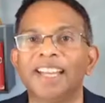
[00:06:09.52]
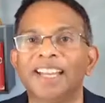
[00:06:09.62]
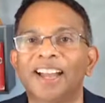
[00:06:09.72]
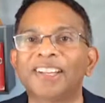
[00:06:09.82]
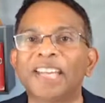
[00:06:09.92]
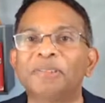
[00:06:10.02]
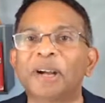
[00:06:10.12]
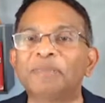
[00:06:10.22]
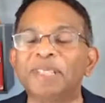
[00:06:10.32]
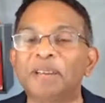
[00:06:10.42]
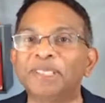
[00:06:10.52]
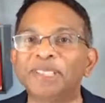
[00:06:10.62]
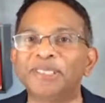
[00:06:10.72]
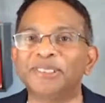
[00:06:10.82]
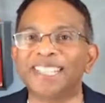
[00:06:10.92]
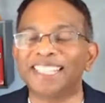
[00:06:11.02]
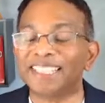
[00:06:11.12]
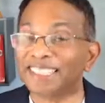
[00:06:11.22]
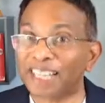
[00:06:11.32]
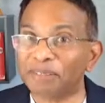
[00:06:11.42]
Okay, we're up to number 2, and
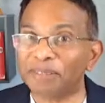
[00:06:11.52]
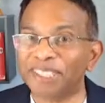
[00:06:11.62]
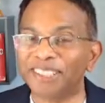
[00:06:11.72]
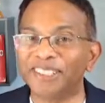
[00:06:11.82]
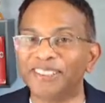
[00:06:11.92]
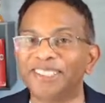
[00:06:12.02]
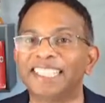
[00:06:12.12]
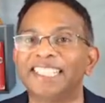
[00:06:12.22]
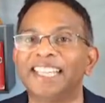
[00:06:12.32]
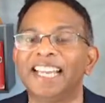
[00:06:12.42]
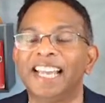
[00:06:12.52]
it's cybersecurity.